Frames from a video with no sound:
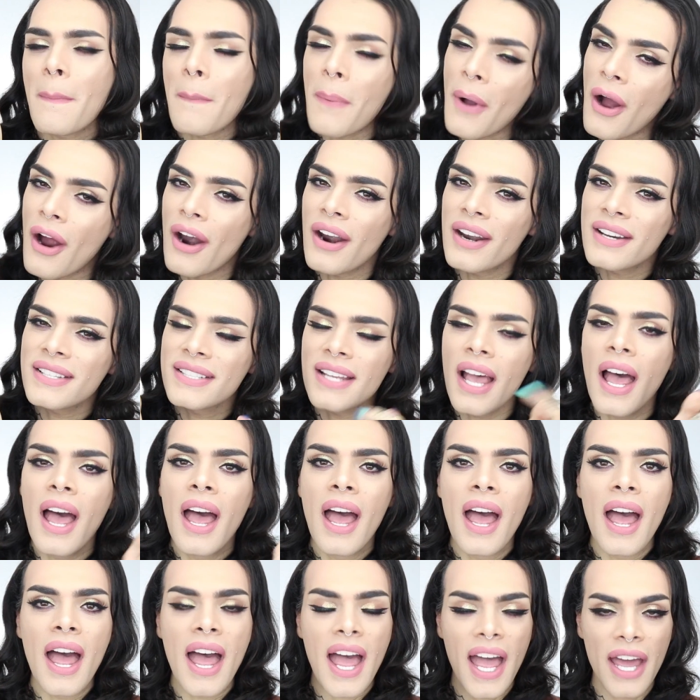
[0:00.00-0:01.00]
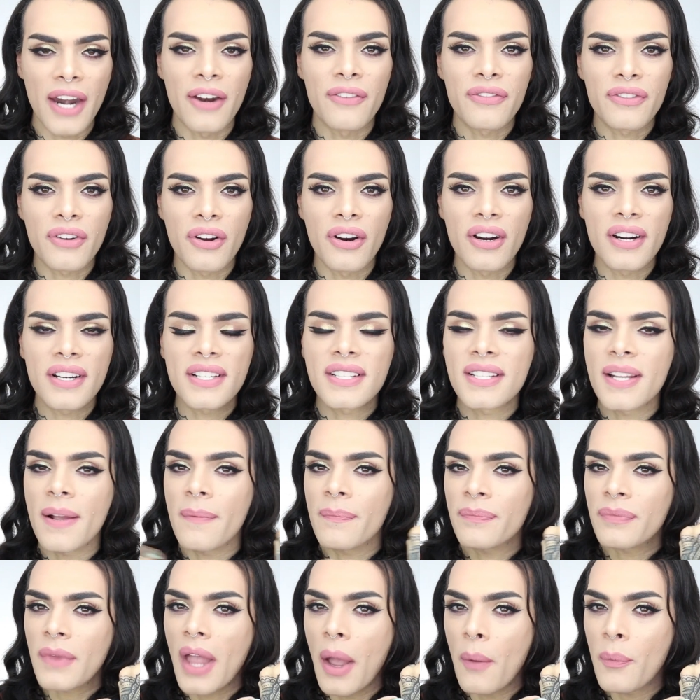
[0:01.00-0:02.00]
part. And of course
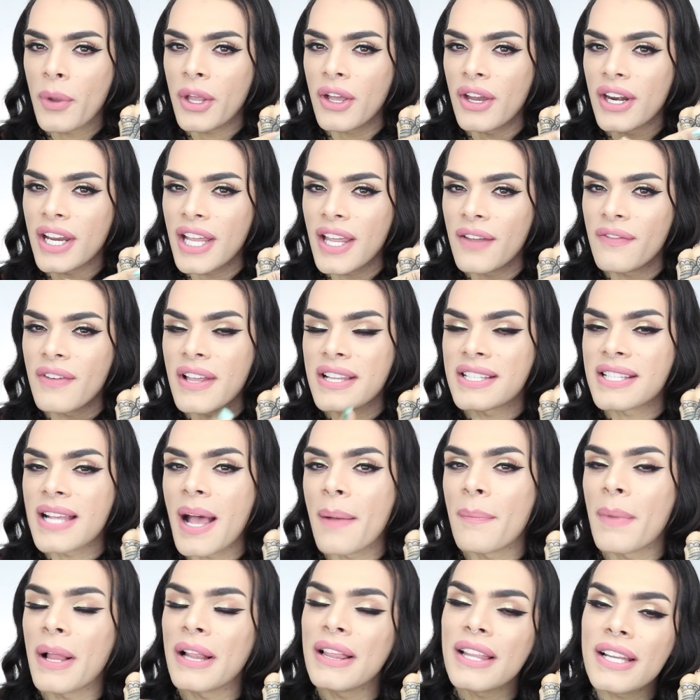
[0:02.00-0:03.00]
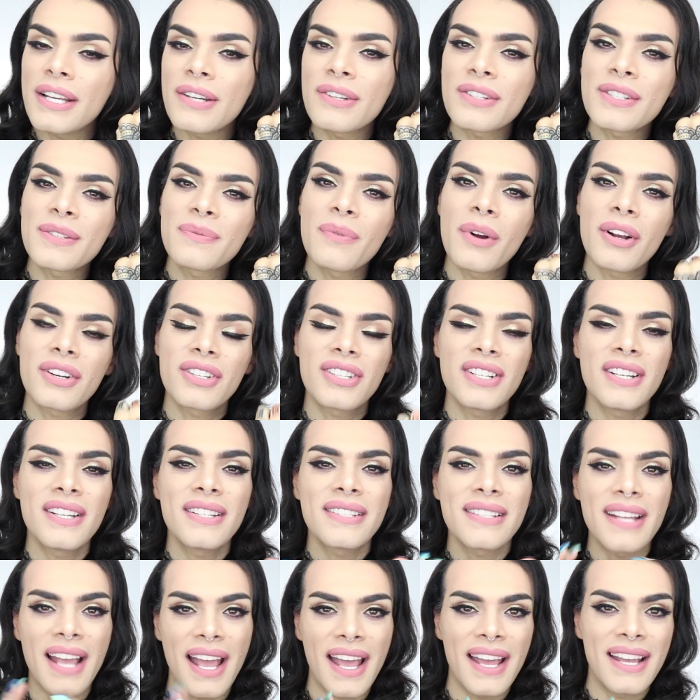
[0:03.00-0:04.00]
we're gonna give some little
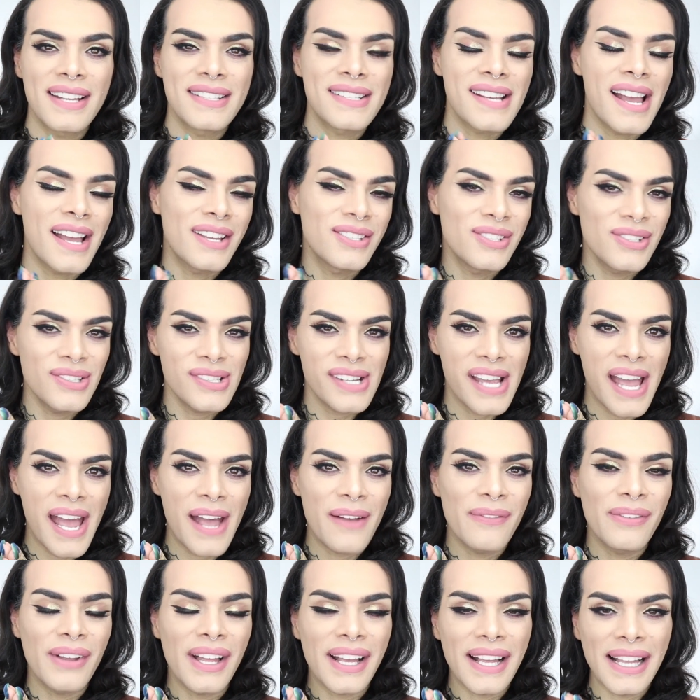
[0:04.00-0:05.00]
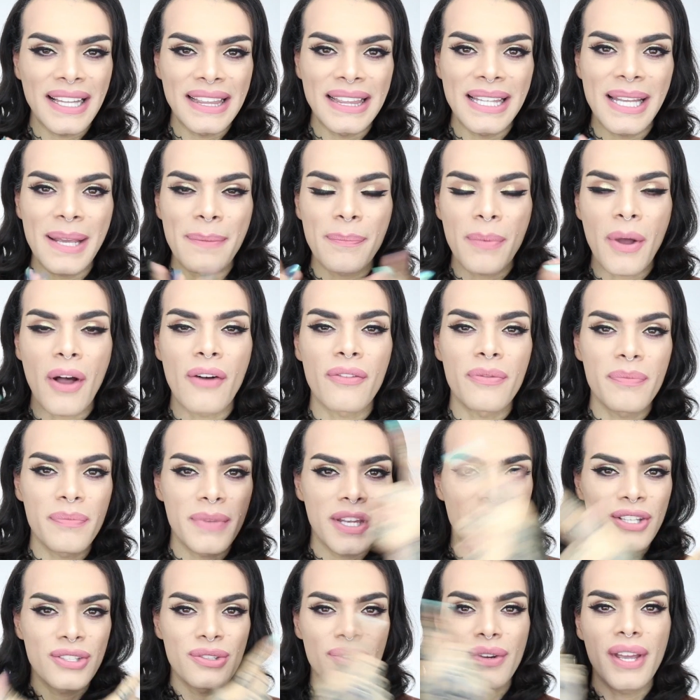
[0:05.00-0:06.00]
swatches, and I do have a clip of
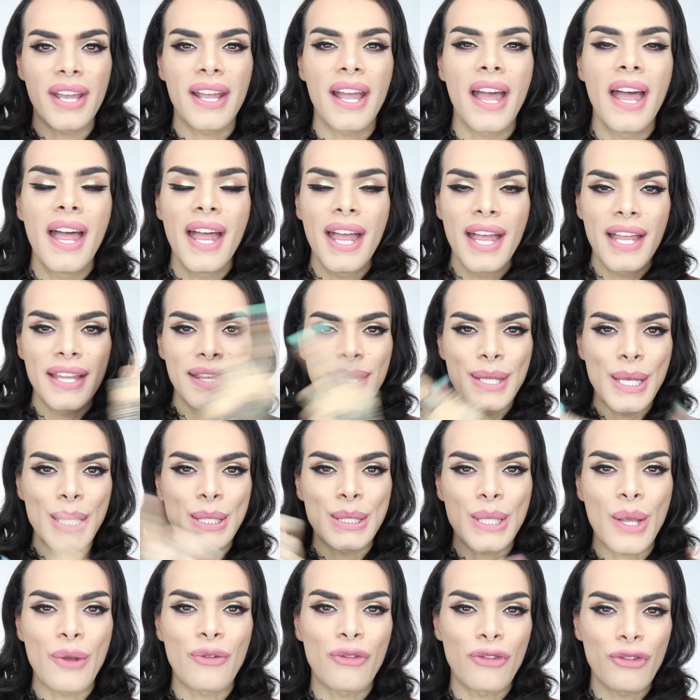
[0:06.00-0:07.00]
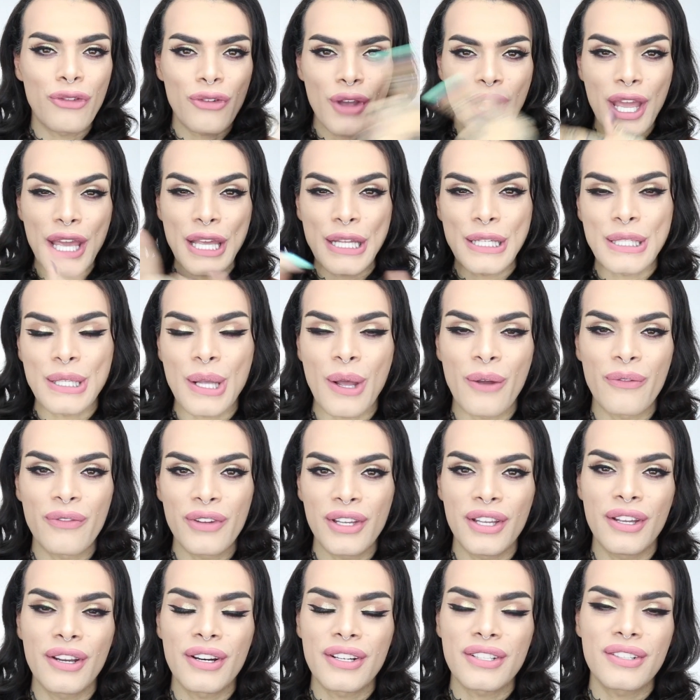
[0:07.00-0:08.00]
me doing this face over
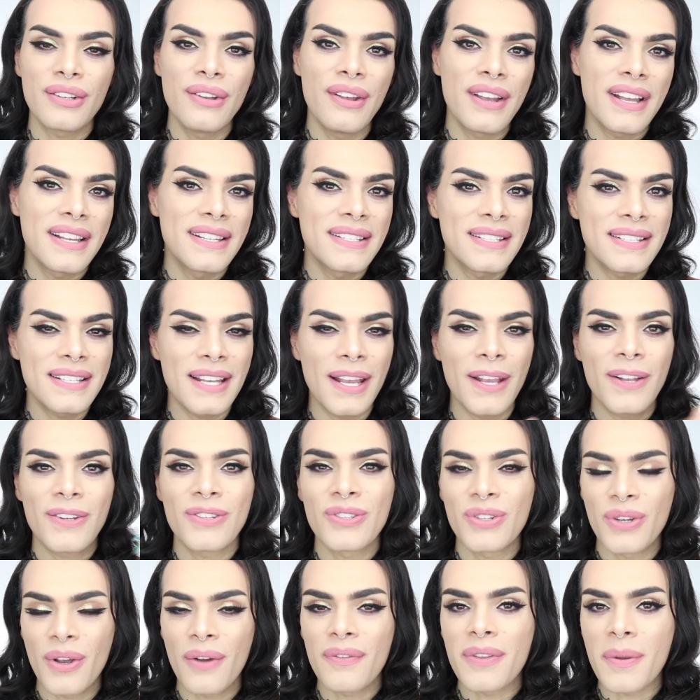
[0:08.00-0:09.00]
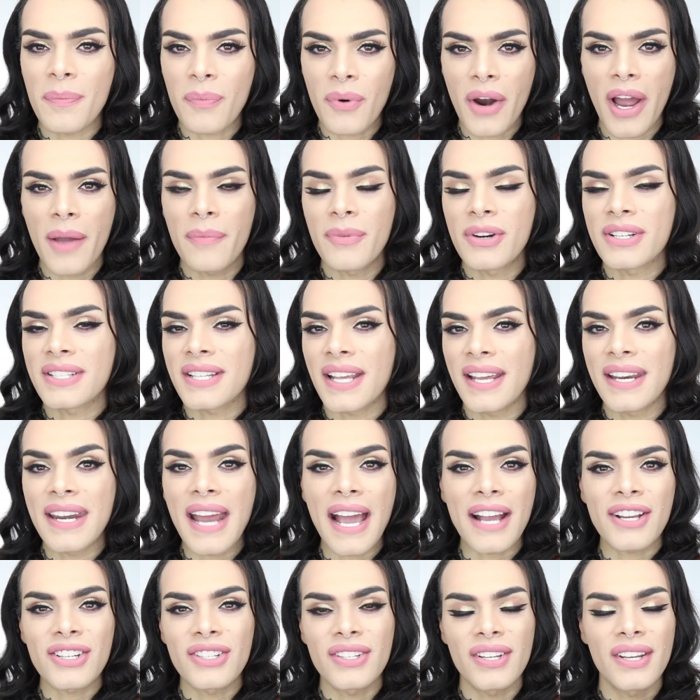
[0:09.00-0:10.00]
here so you can see two of the primers in
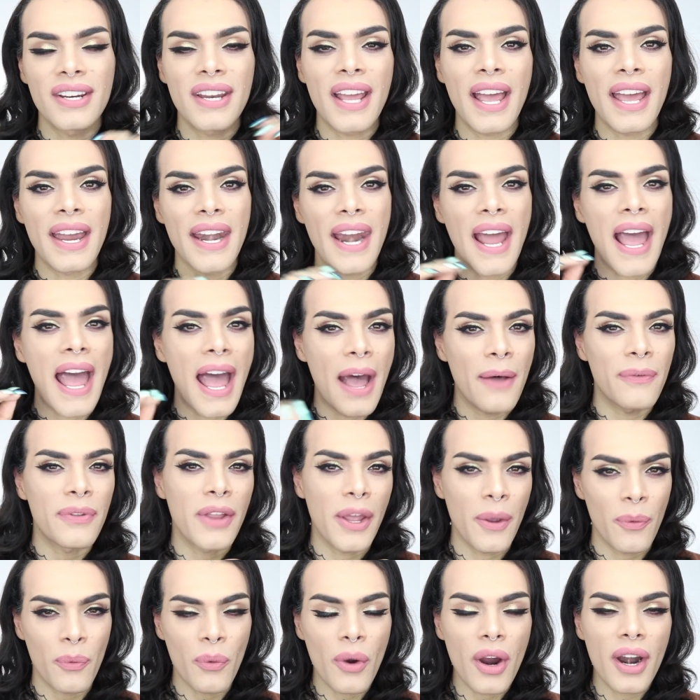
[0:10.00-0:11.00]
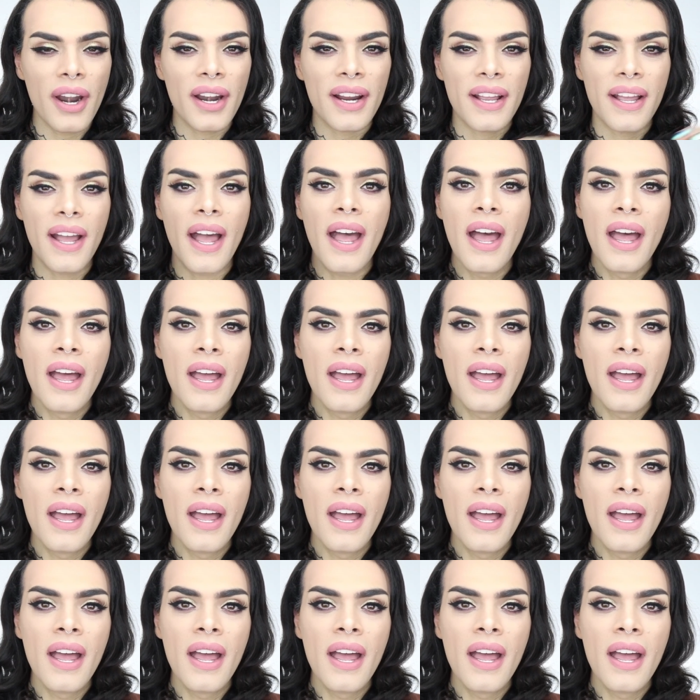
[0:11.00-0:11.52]
action and how they work.